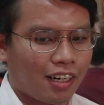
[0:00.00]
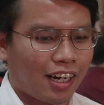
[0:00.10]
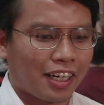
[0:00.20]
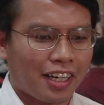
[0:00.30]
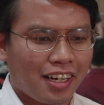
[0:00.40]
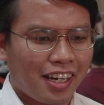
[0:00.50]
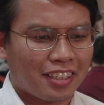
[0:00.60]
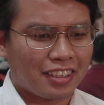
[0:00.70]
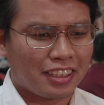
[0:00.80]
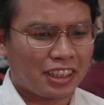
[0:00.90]
I kind of had
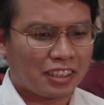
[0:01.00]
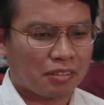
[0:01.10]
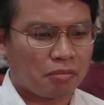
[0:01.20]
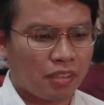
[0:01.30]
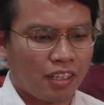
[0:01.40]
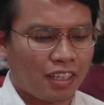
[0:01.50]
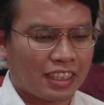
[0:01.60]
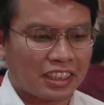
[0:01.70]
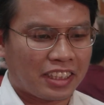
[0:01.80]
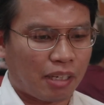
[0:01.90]
this
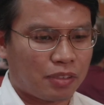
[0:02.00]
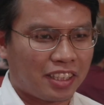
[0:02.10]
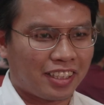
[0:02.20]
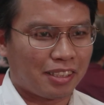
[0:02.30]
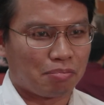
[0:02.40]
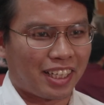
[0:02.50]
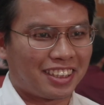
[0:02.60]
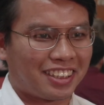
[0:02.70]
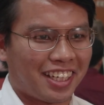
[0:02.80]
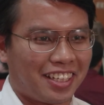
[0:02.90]
skeptical
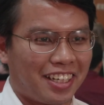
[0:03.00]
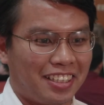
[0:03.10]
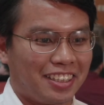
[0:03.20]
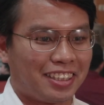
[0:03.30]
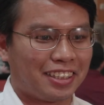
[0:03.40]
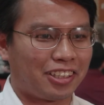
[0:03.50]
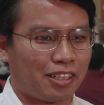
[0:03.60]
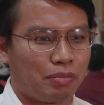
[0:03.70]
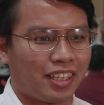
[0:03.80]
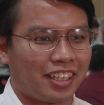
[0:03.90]
mindset that this is going
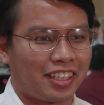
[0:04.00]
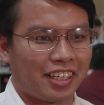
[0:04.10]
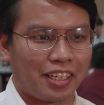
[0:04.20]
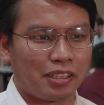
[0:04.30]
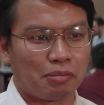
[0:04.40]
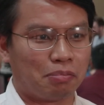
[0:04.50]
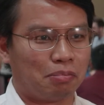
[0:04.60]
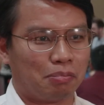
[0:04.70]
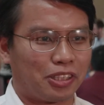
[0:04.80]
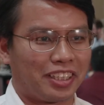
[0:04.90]
to be like any
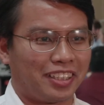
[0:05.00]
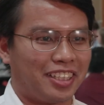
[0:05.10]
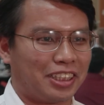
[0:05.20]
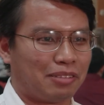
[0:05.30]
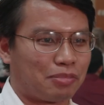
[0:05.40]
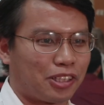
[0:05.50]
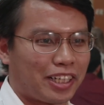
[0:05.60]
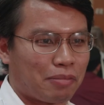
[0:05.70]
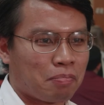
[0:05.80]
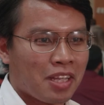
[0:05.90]
boring leadership
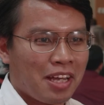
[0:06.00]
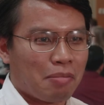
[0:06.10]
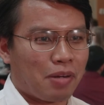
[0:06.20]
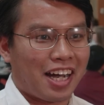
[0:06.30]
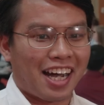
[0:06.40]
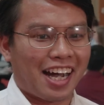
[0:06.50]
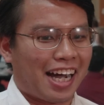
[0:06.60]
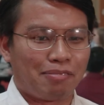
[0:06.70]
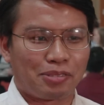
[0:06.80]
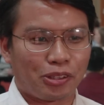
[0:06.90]
program, but
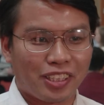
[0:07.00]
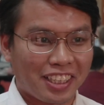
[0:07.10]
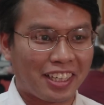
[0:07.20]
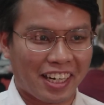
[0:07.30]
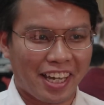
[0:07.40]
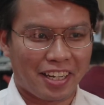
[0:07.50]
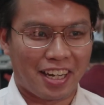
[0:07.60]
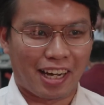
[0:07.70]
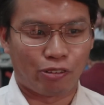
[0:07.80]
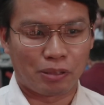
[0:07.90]
I'm totally glad
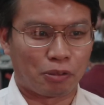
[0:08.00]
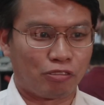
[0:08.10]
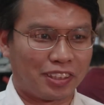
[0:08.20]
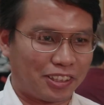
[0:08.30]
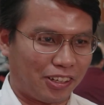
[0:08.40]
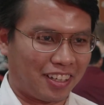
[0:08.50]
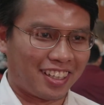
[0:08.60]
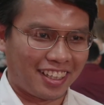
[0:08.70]
that I was proven wrong.